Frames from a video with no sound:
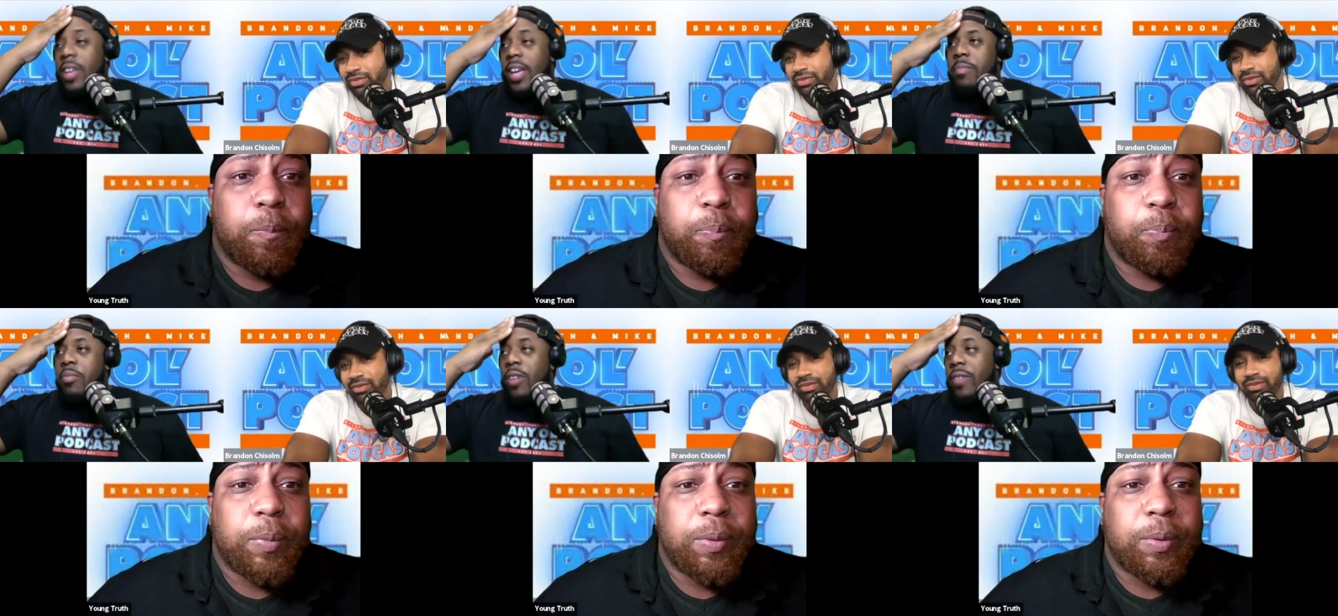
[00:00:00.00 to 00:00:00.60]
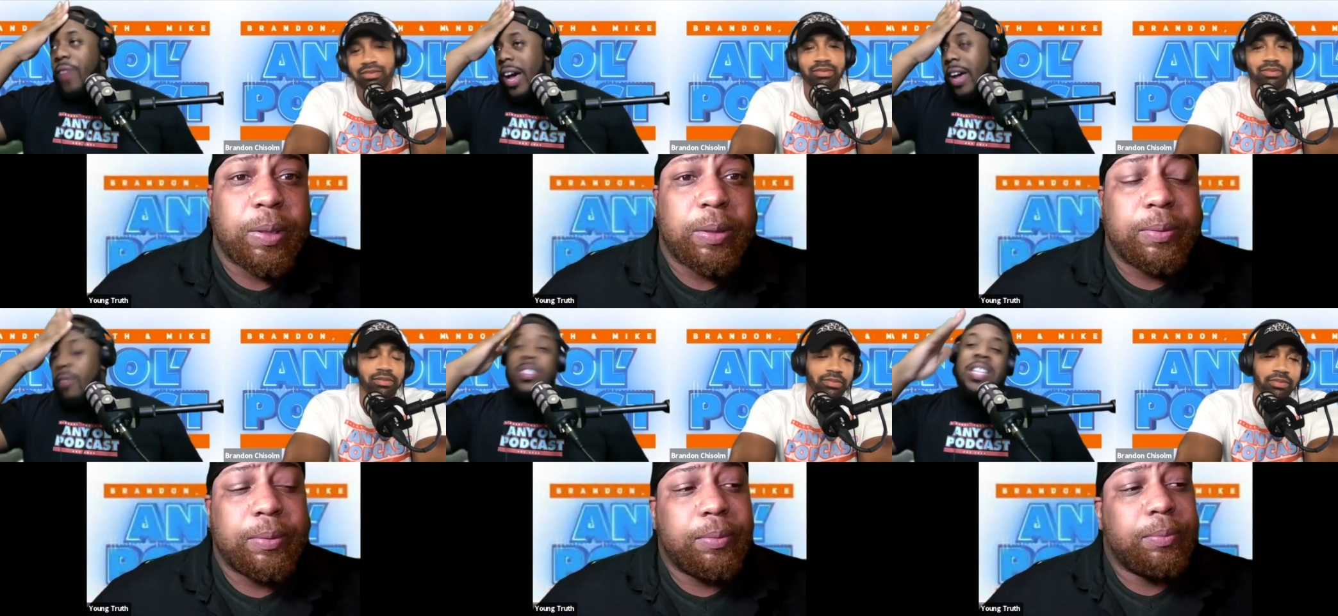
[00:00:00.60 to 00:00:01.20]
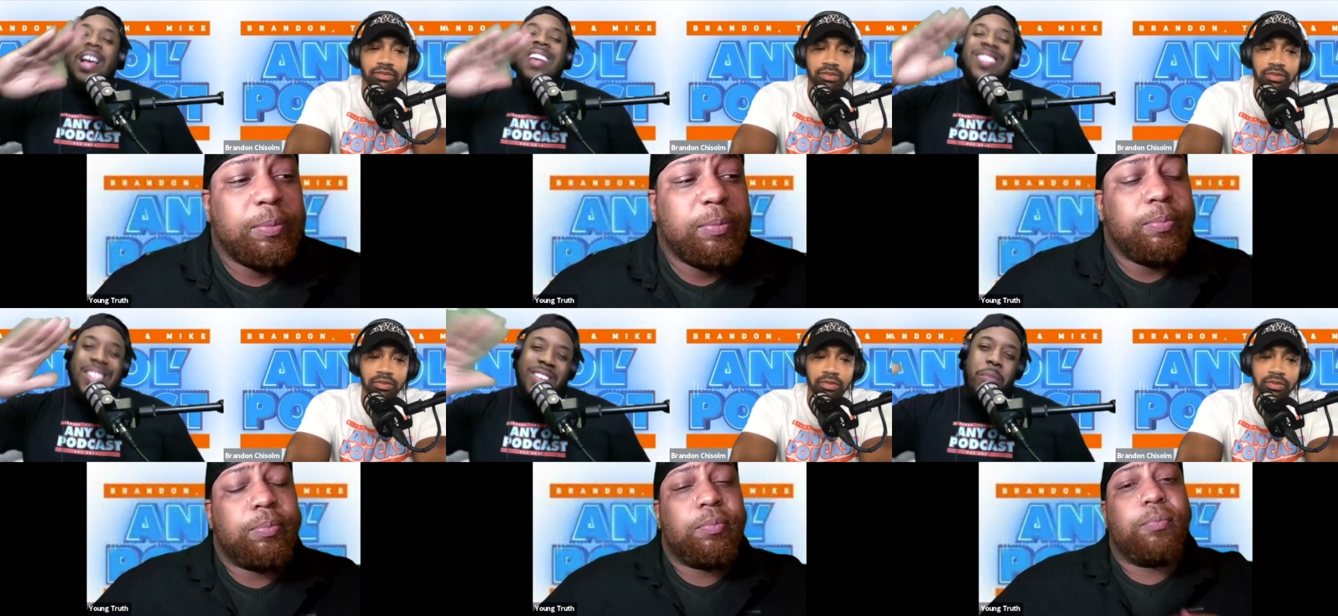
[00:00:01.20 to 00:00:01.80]
Speaker 1: 7.5. Well, I say
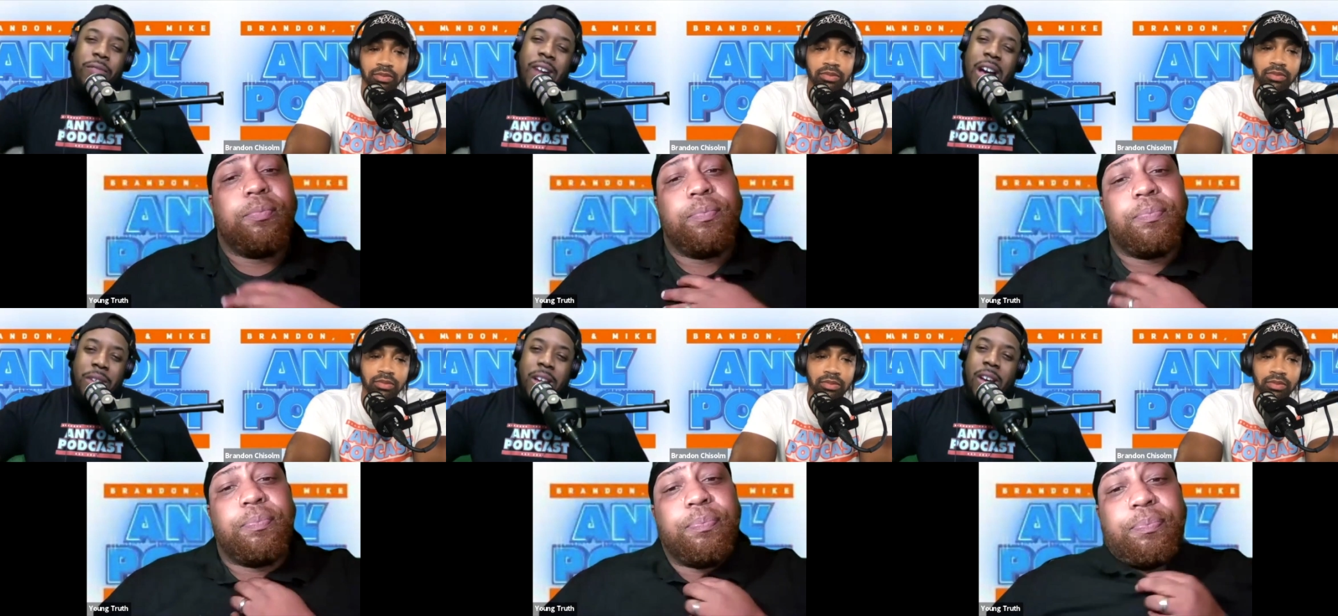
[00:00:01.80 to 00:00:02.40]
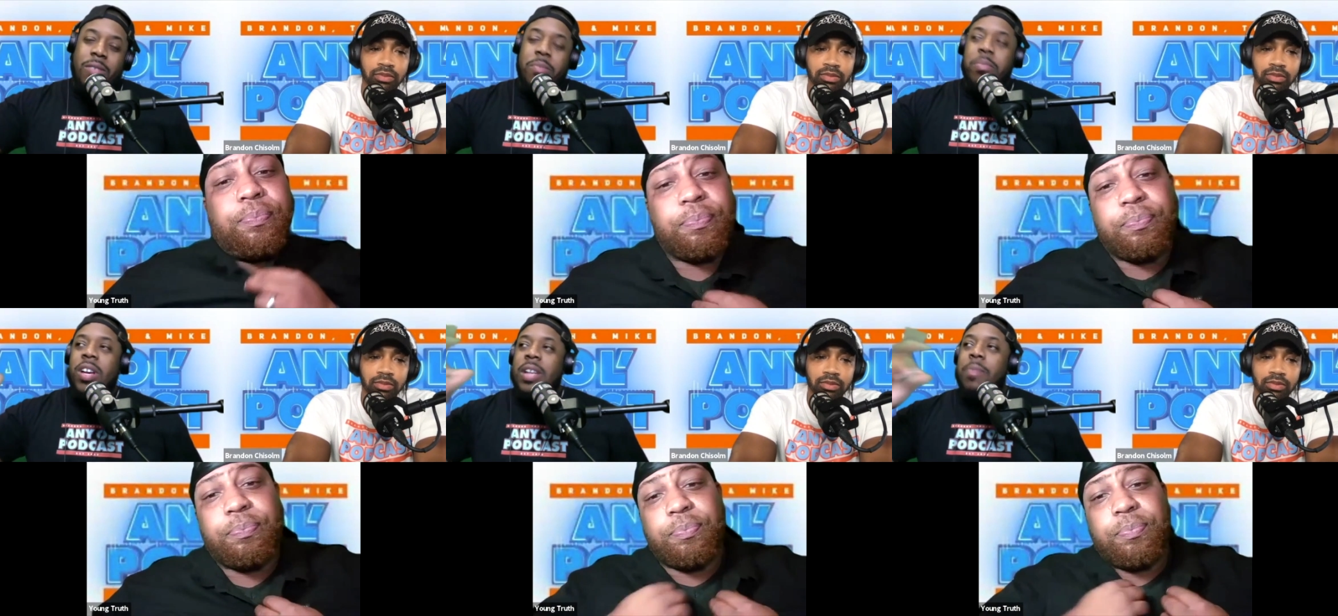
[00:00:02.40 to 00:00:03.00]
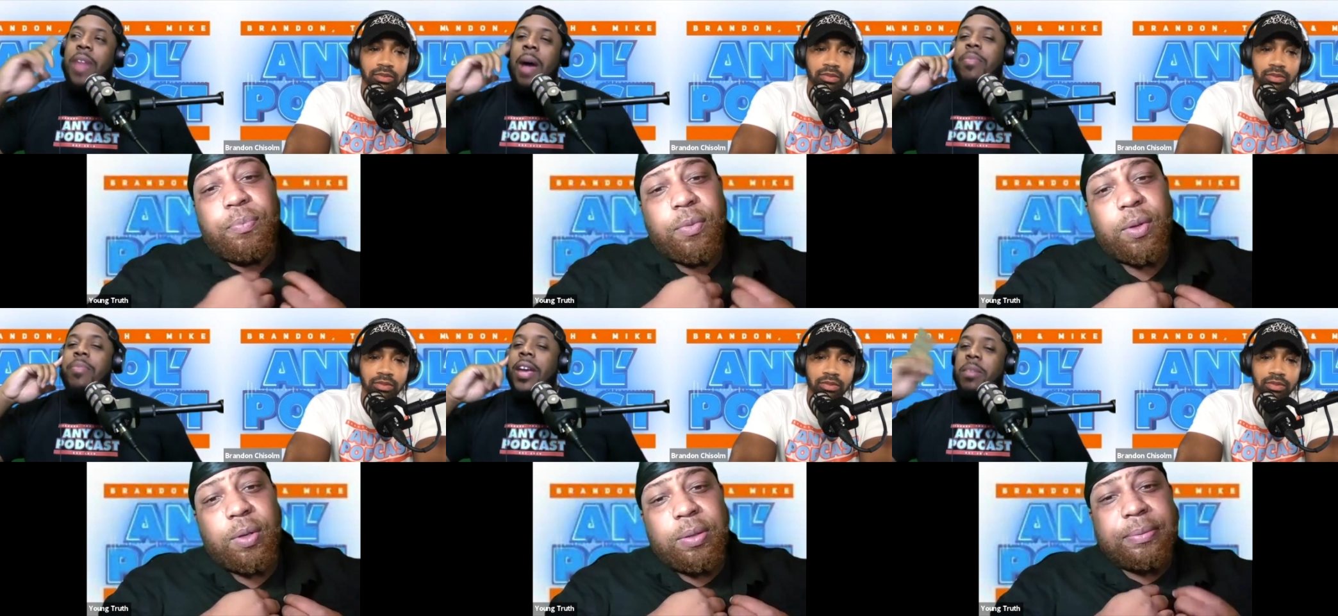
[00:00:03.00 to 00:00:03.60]
7.5 now because I'm I'm
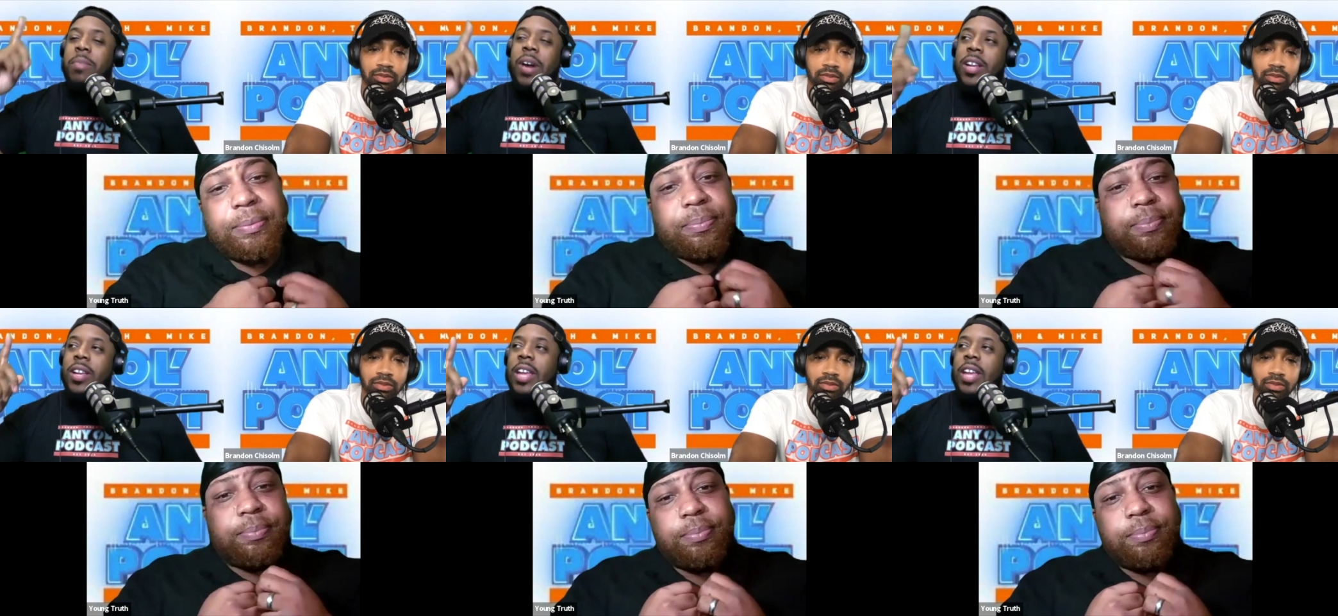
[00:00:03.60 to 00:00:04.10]
thinking about it.